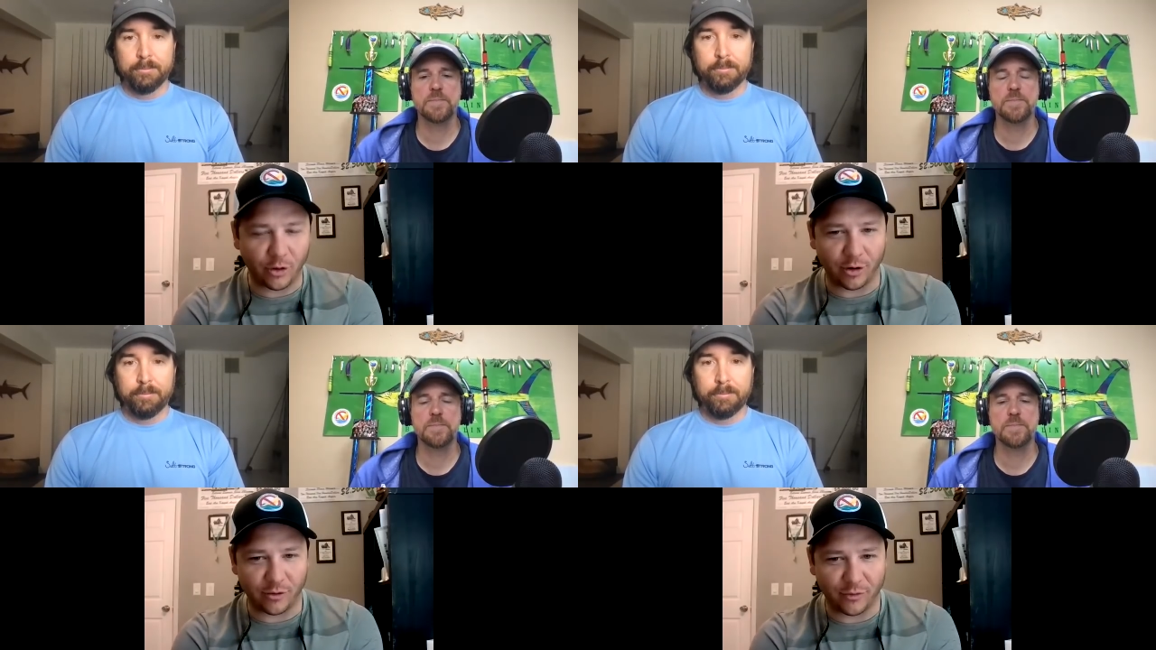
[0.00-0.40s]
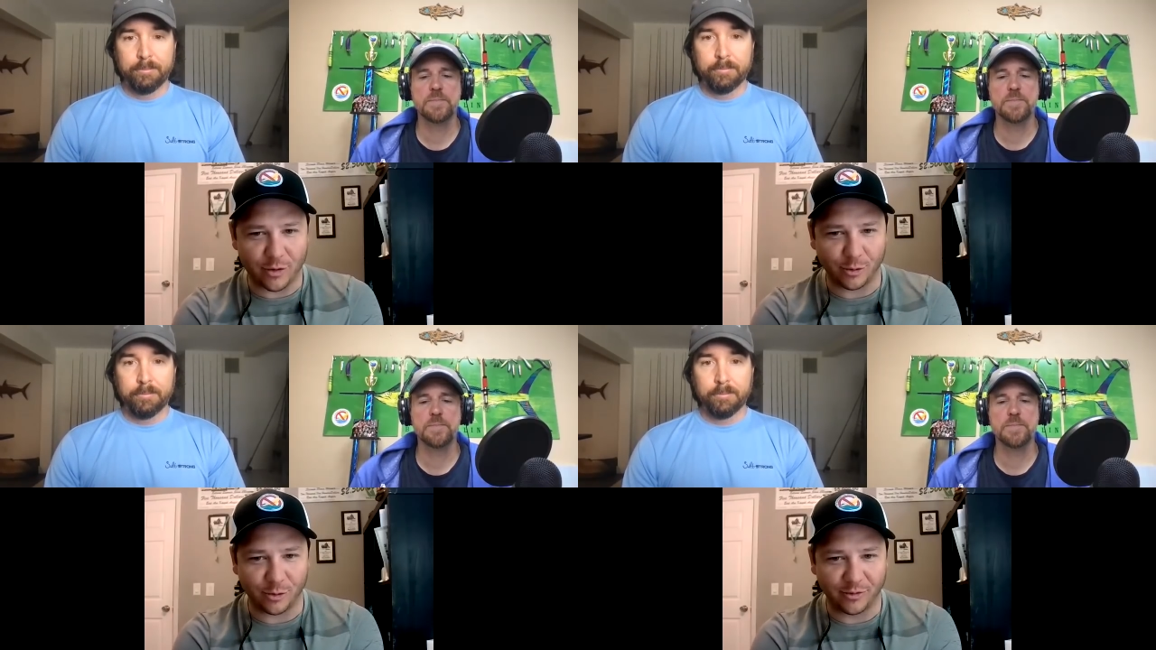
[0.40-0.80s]
Speaker 1: on
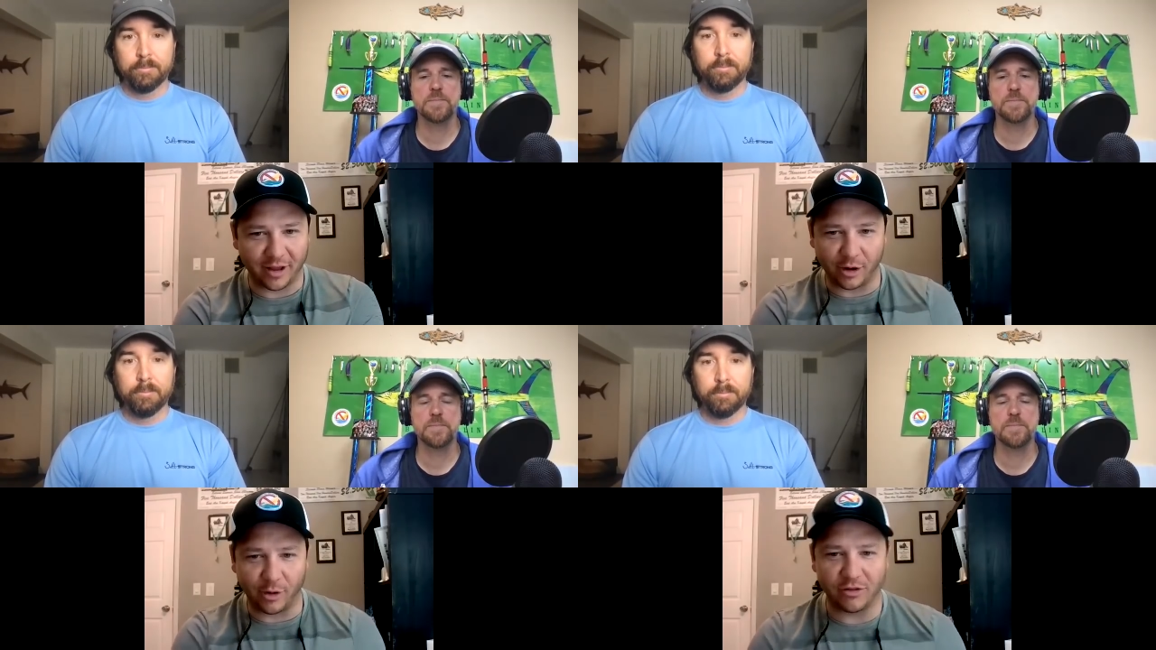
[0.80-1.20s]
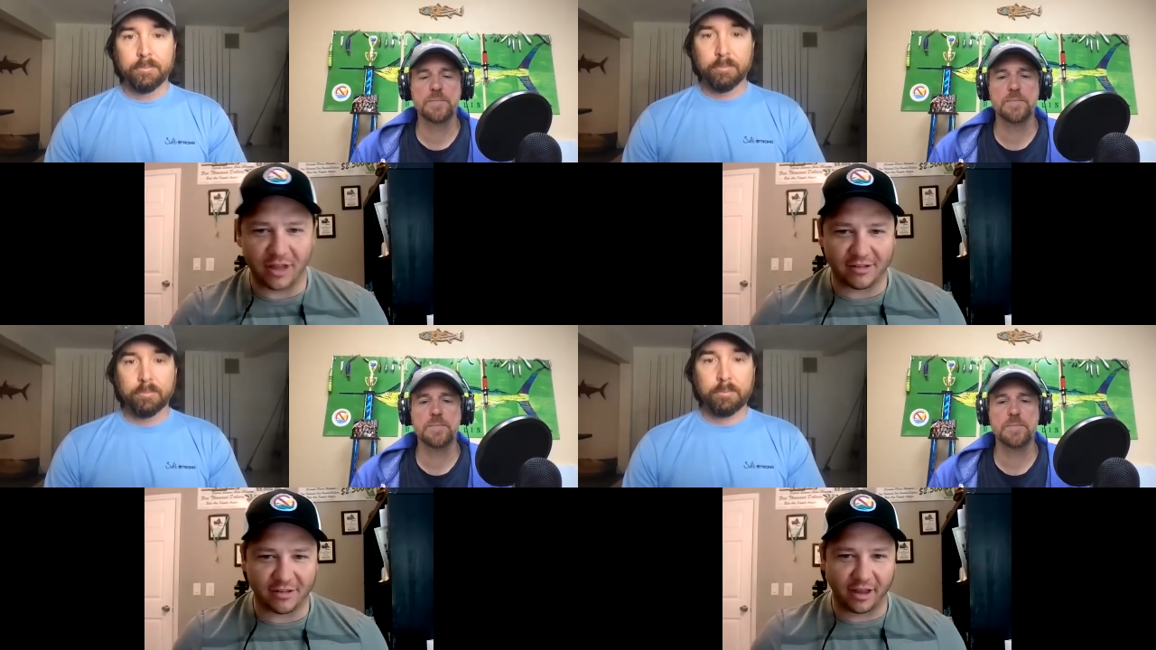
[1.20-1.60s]
artificial. That kind of goes
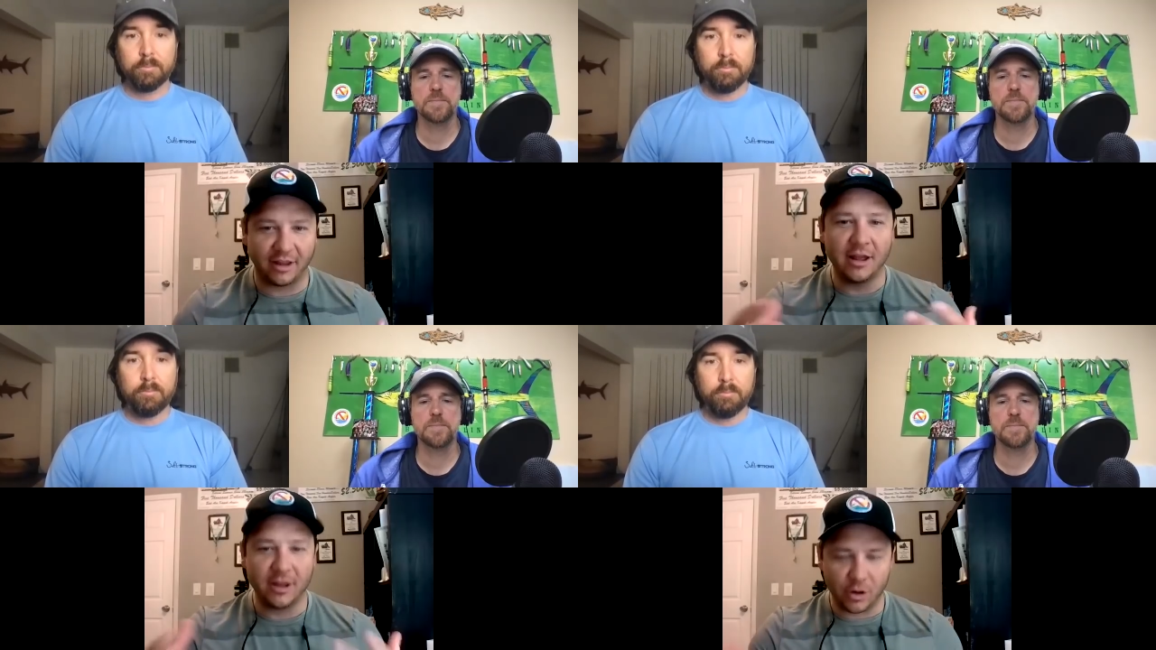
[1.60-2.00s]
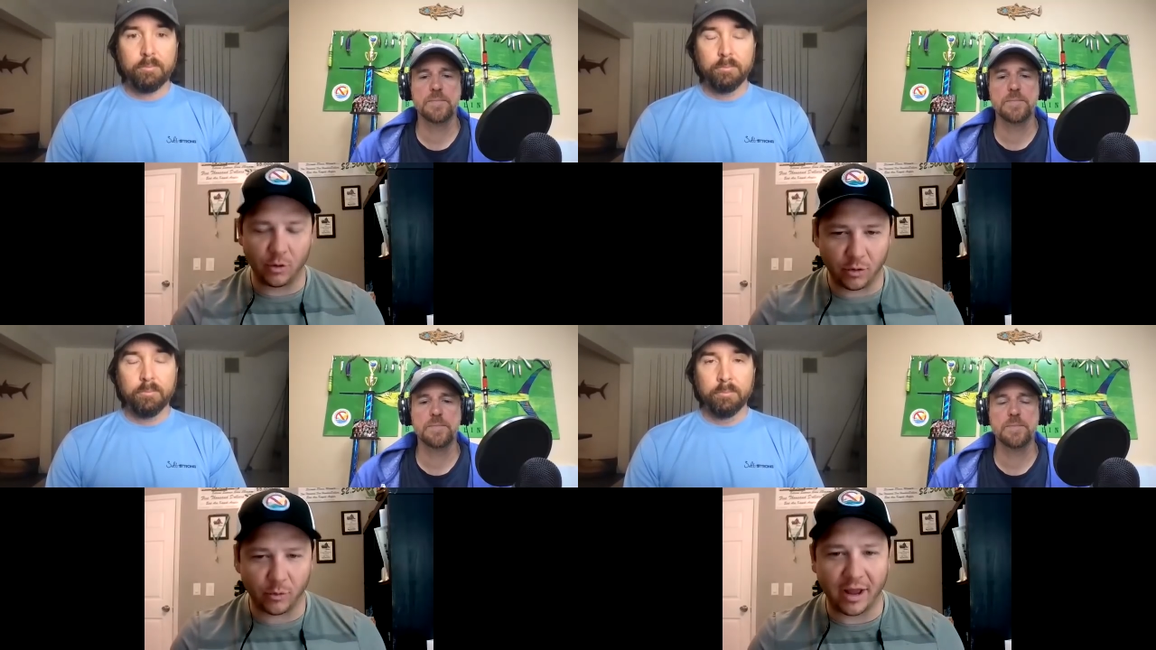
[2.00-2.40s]
against like you,
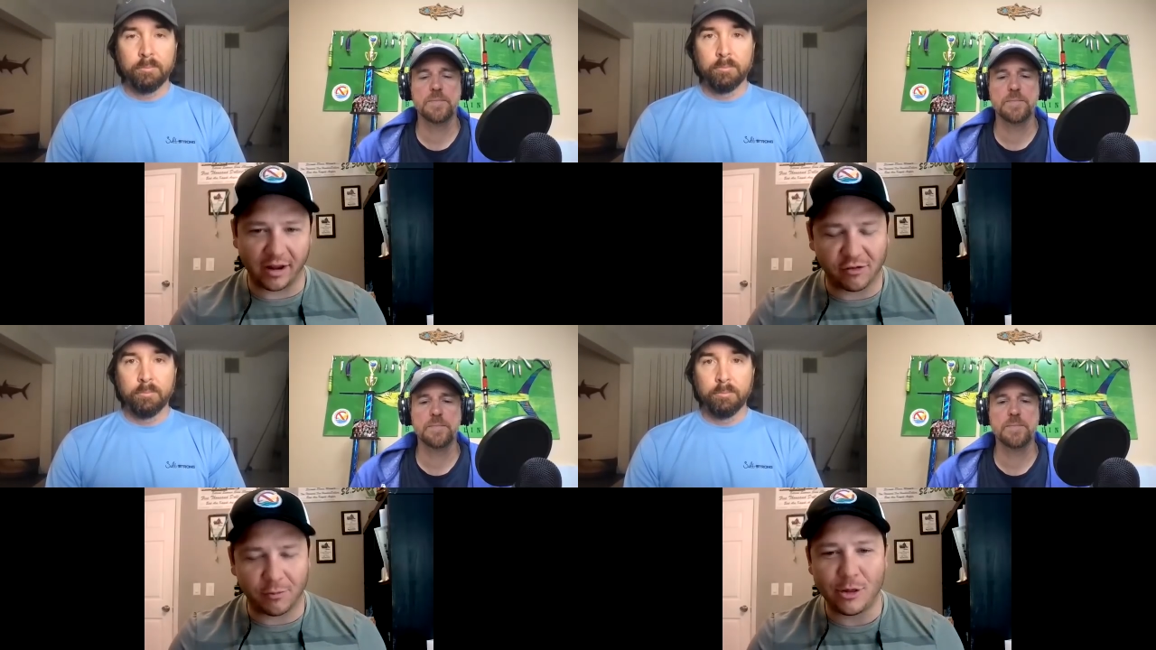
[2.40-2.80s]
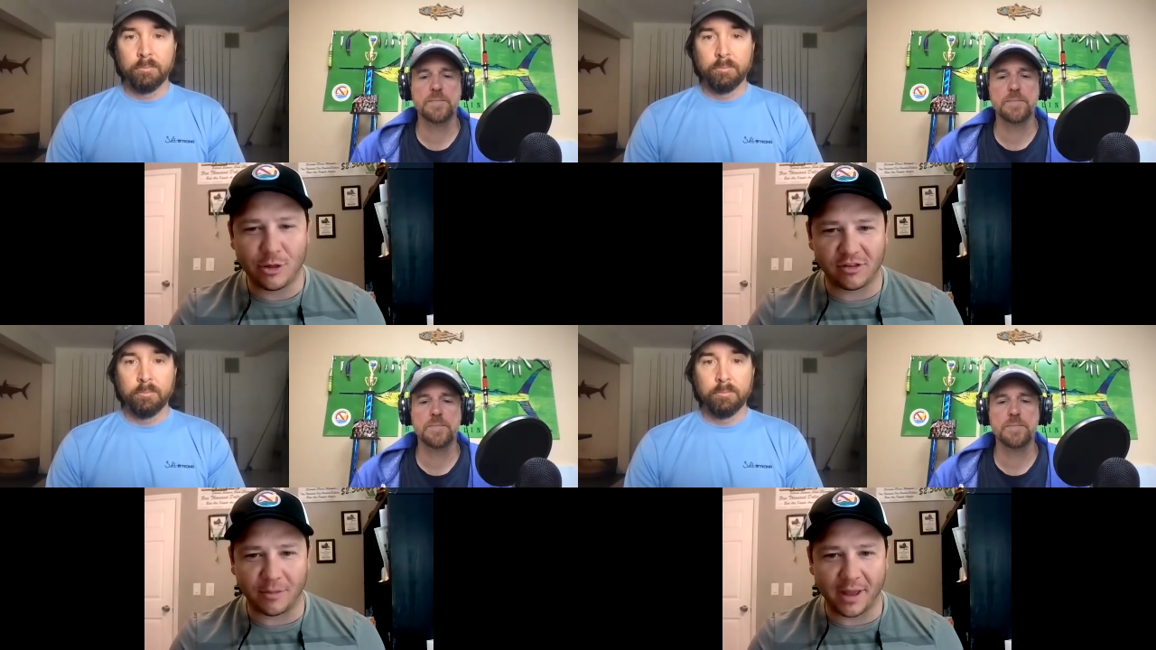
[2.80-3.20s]
you're right. It's
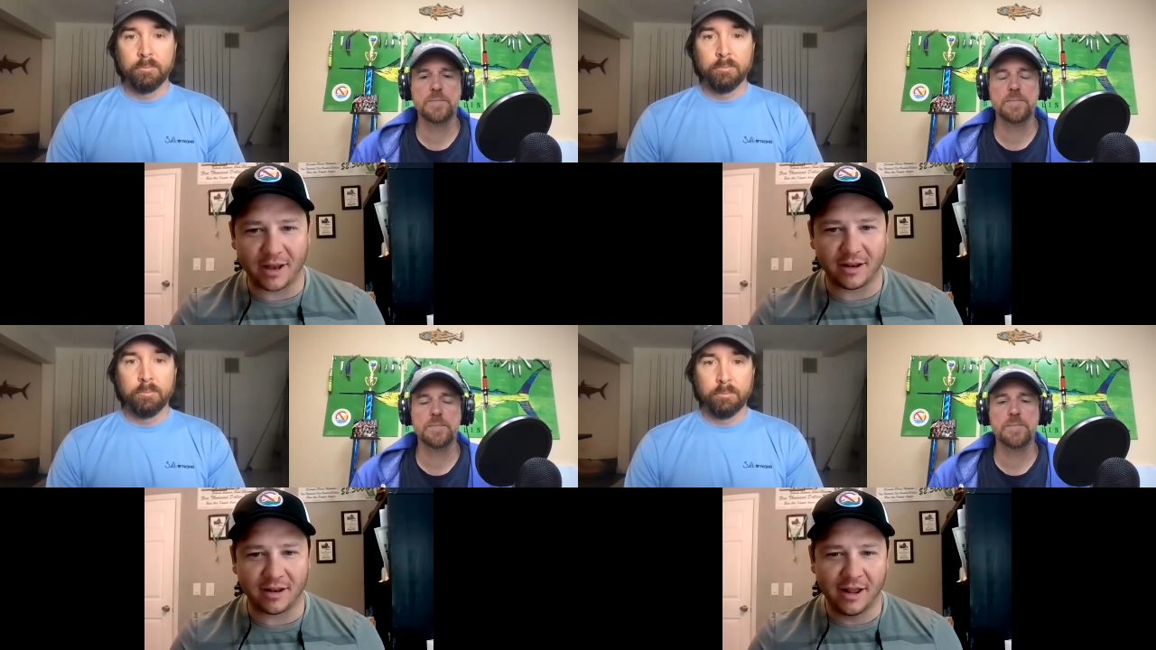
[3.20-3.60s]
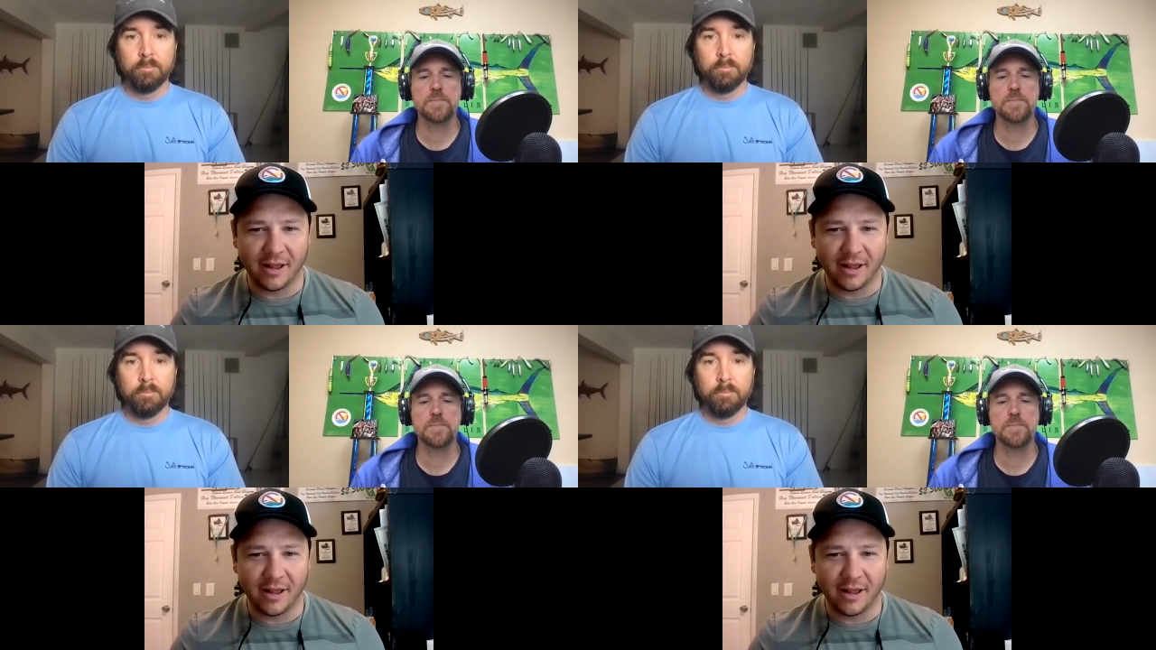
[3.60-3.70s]
species dependent.